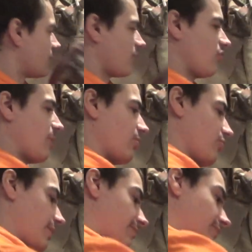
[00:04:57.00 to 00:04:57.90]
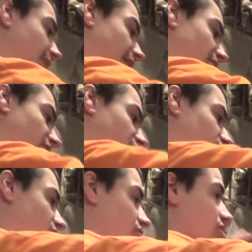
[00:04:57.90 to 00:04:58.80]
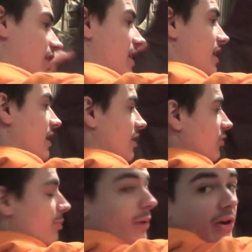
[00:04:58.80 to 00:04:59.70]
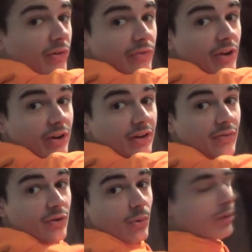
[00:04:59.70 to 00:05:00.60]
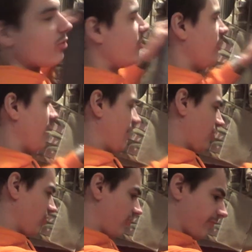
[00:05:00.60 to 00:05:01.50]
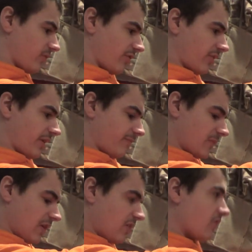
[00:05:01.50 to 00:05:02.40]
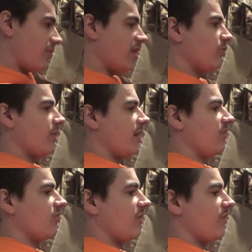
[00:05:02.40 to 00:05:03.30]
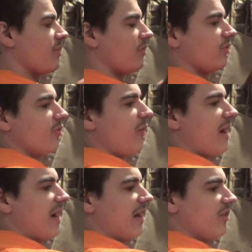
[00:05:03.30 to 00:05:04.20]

nice smell to it, and as you can see it's both kind of quilted and stuff like that. The thing is with these, if you wanted to wear